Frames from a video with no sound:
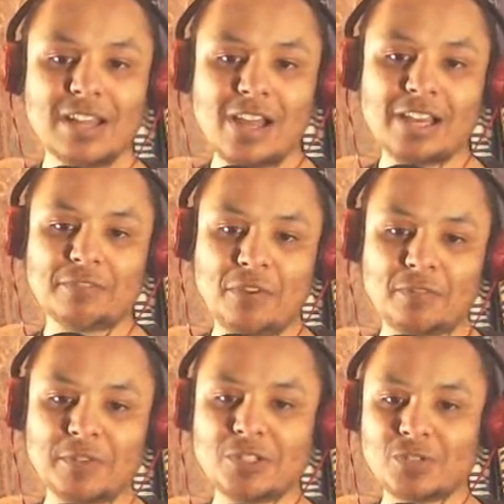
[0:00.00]
Like if
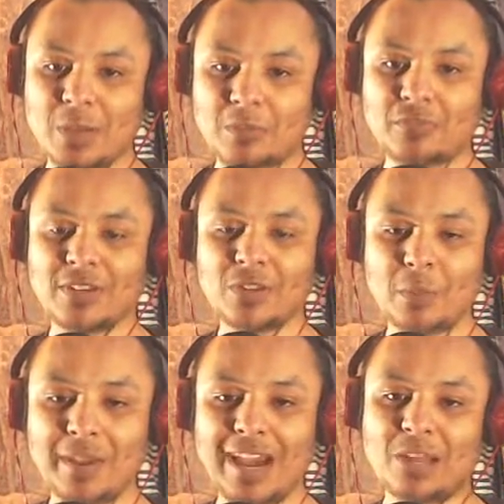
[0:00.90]
I've been streaming for a little
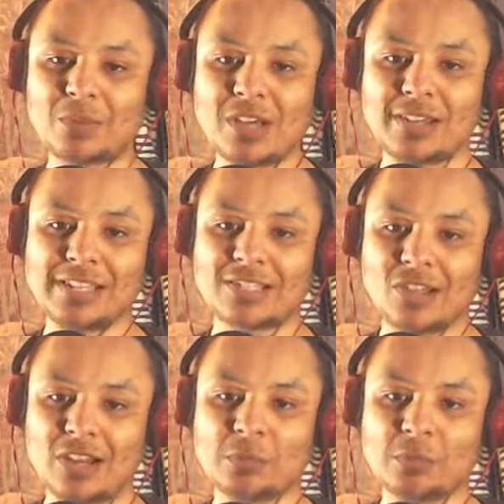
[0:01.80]
bit and I'm starting to get tired,